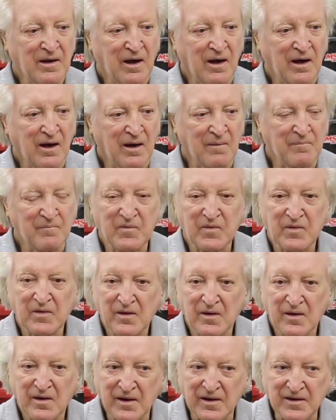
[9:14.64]
Um,
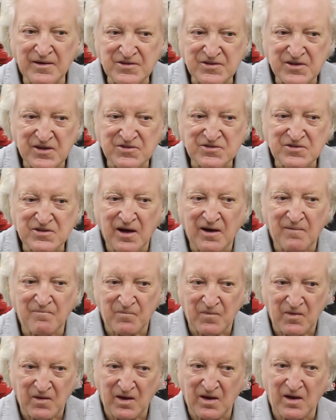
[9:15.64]
he says,
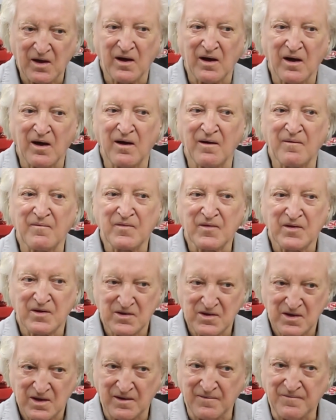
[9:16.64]
uh, uh,
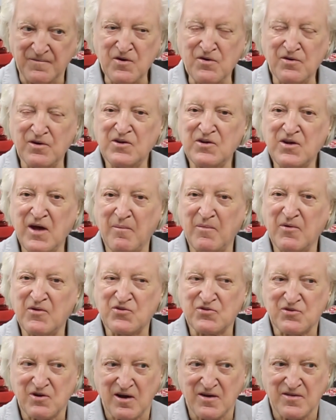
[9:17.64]
if you can
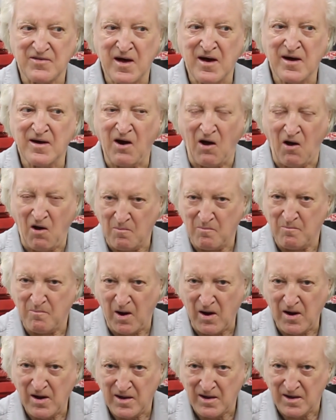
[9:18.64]
demonstrate that, I'll
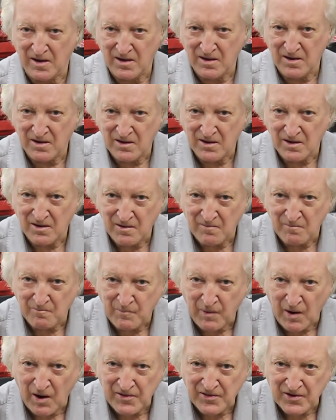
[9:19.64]
buy,
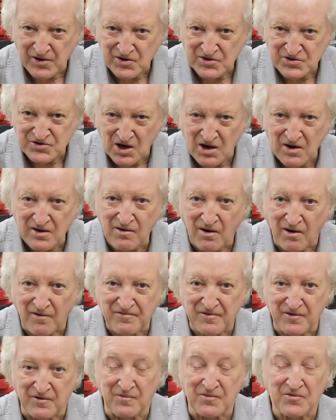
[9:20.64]
buy the design
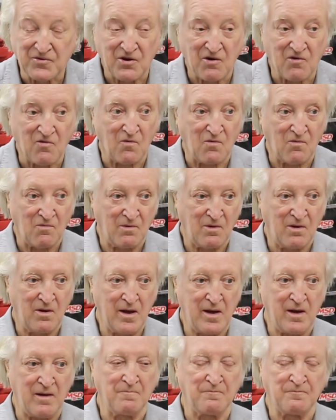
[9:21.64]
off you. So,
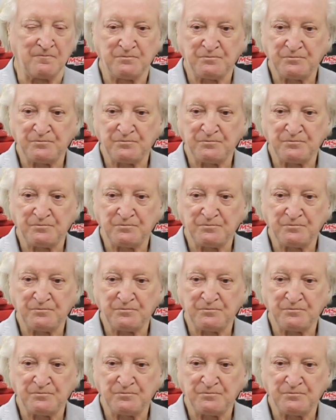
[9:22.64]
hey,